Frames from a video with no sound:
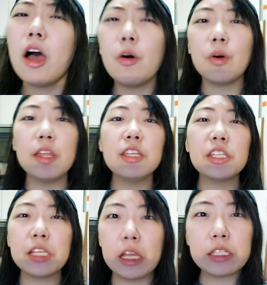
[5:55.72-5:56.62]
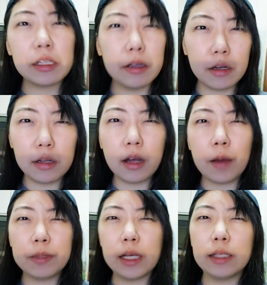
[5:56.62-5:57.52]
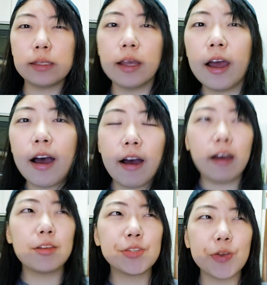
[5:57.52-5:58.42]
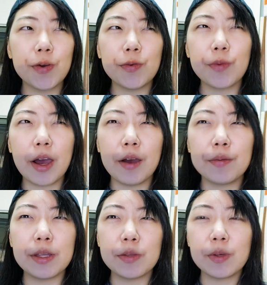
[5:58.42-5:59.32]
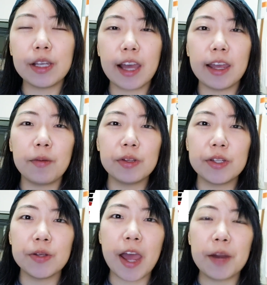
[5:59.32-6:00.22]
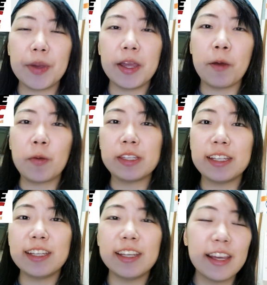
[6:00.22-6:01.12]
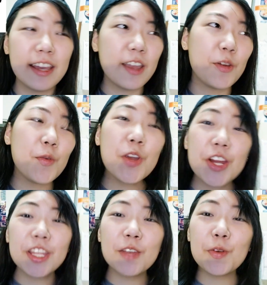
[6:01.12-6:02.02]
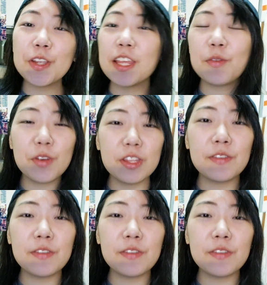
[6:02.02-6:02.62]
Oh, and this is a little updates. This week I went to Anime NYC. Really